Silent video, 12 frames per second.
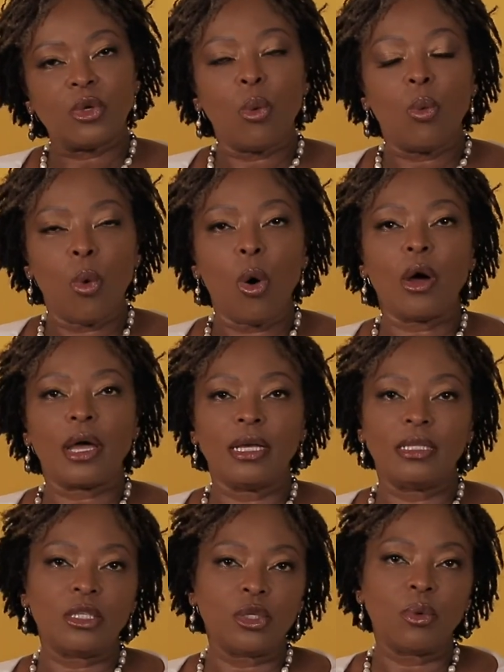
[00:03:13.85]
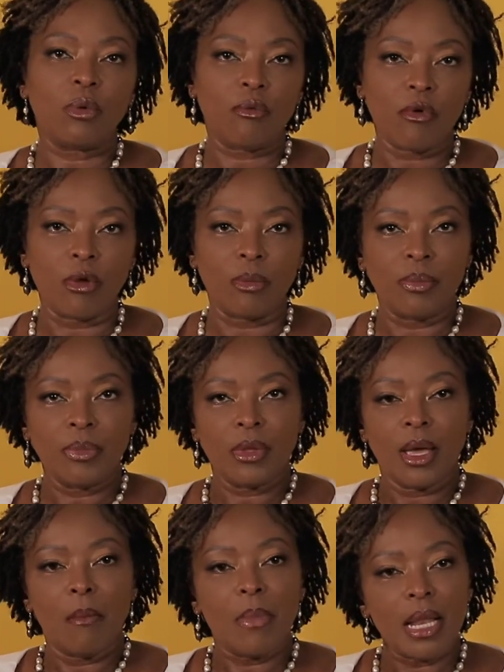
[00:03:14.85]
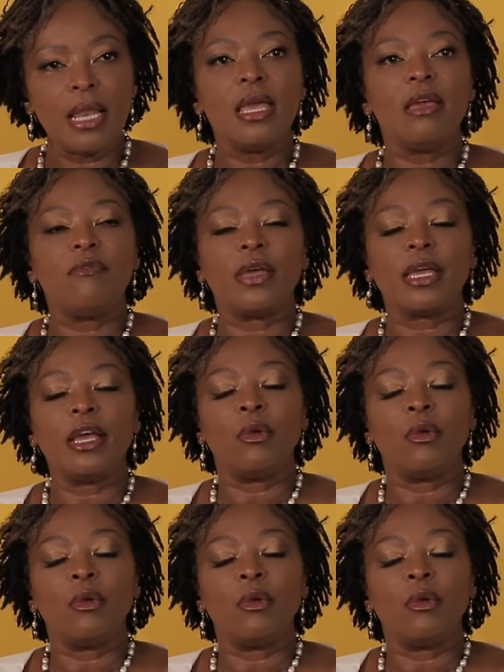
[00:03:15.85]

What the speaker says: So walk into a room believing